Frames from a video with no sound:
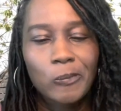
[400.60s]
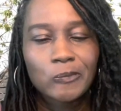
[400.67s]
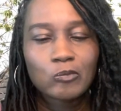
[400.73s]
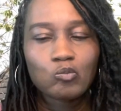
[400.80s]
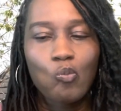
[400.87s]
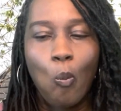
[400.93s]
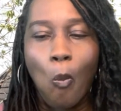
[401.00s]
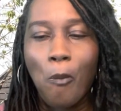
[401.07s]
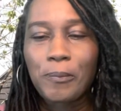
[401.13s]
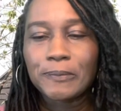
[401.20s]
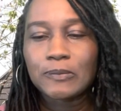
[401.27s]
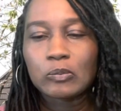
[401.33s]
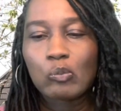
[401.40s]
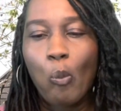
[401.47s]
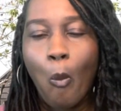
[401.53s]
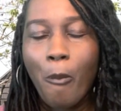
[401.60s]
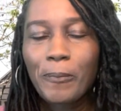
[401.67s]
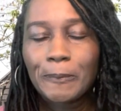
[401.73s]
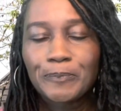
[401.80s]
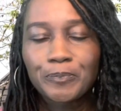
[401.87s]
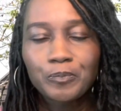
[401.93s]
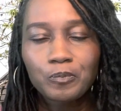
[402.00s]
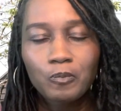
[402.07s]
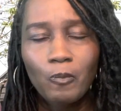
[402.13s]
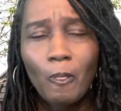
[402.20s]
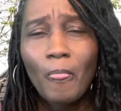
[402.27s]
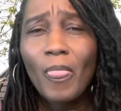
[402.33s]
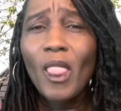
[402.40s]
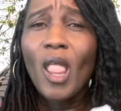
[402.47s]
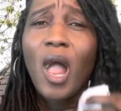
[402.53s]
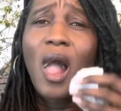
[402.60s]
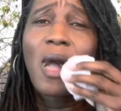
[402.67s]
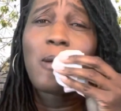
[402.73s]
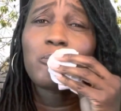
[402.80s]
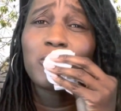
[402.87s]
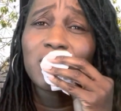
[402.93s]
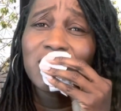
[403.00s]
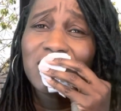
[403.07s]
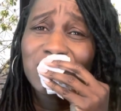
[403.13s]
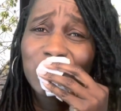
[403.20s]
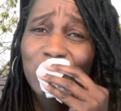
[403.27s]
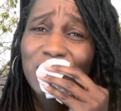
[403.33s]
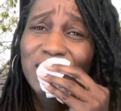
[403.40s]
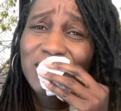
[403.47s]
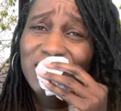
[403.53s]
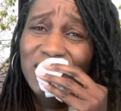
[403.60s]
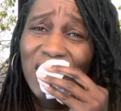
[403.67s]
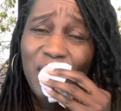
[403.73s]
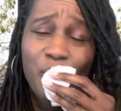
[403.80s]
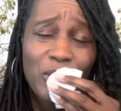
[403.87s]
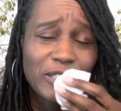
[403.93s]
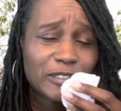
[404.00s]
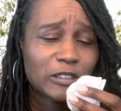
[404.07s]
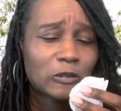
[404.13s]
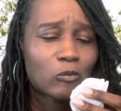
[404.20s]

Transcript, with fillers: Mm-hmm. I'm really enjoying the sandwich.